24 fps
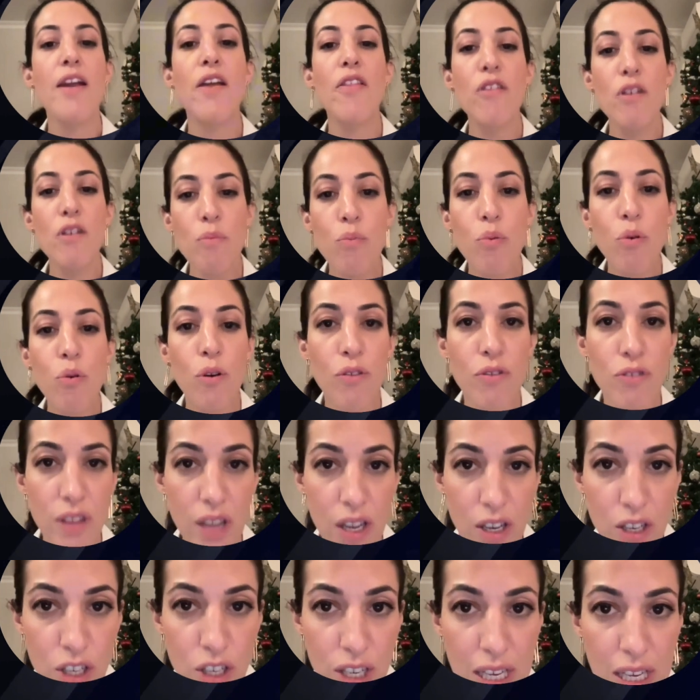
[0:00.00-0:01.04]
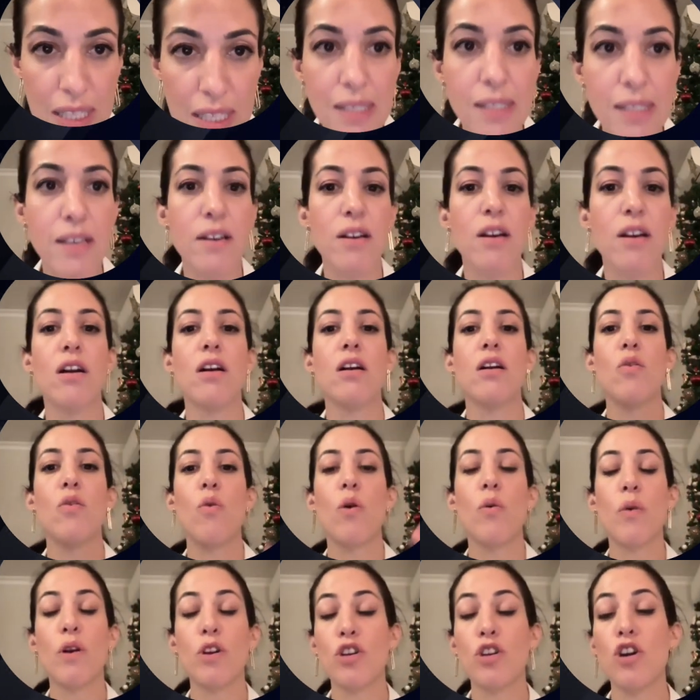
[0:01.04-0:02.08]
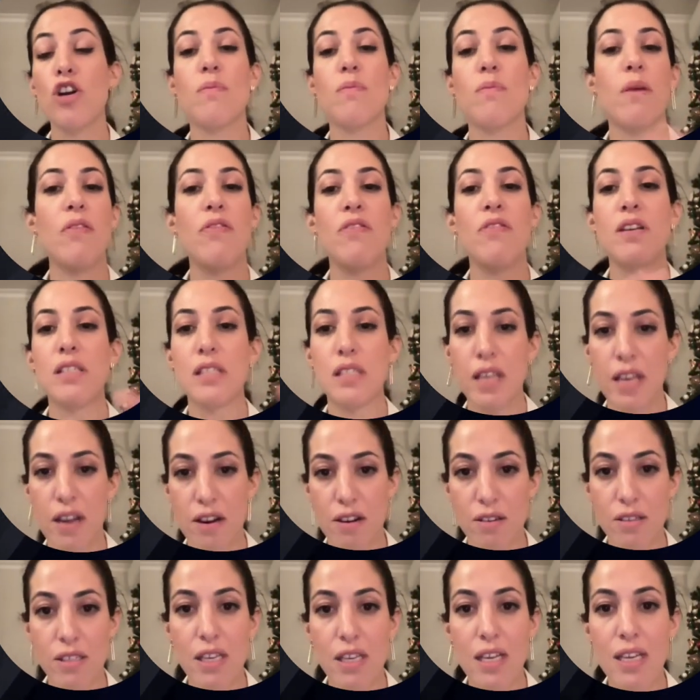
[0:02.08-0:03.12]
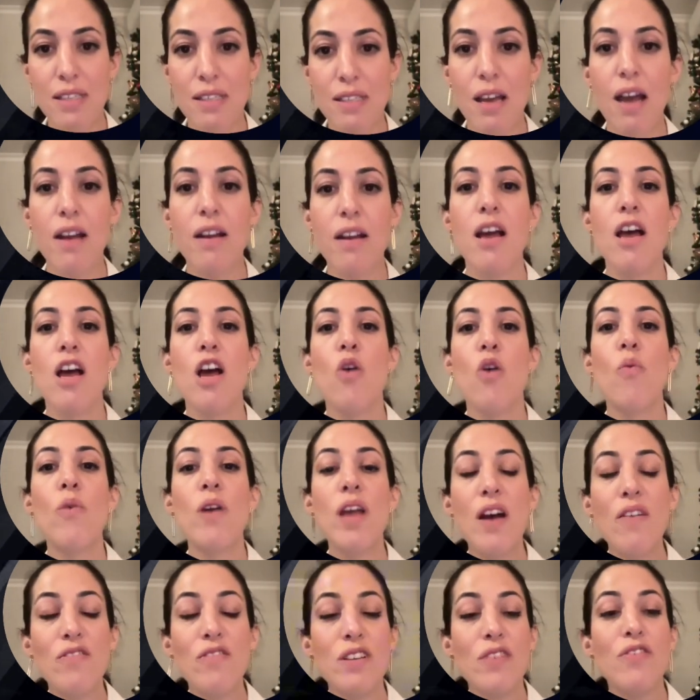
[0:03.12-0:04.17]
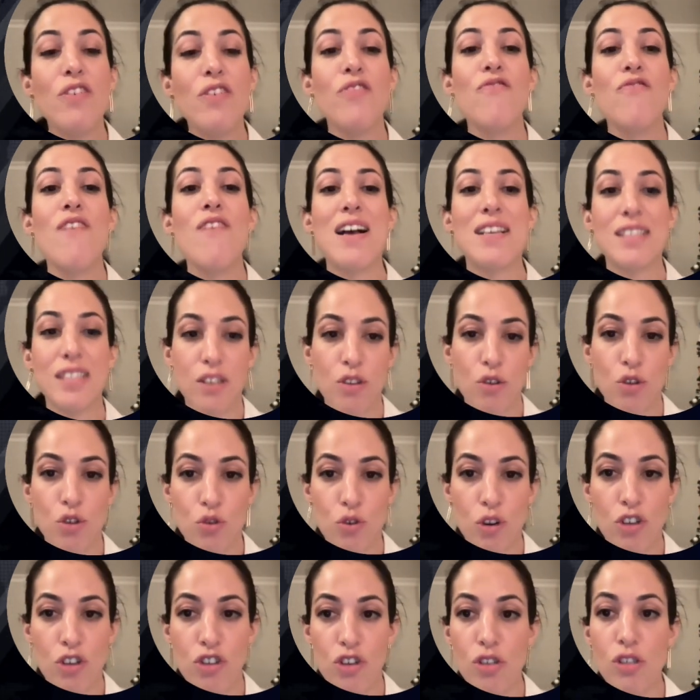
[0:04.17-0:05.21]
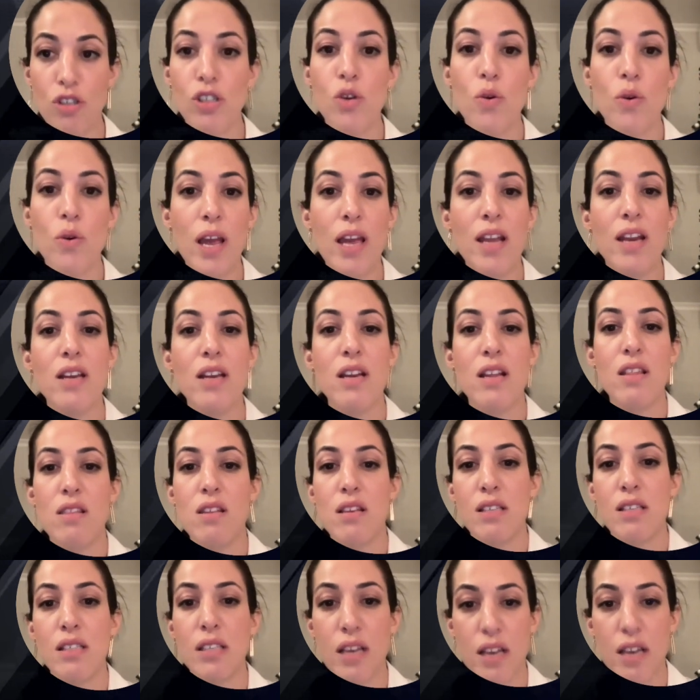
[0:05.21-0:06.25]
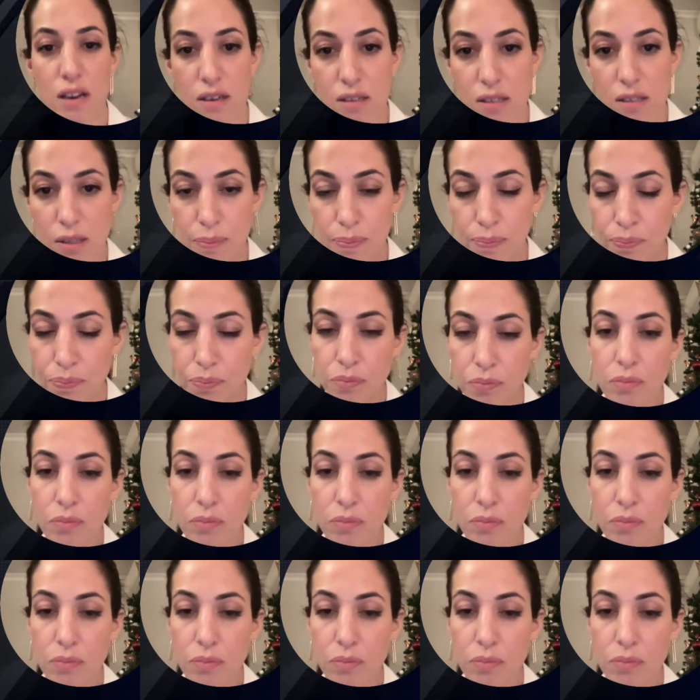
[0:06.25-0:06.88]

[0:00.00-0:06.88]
Another important thing to consider when we're talking about these layers is that we have different vascular structures located in these layers.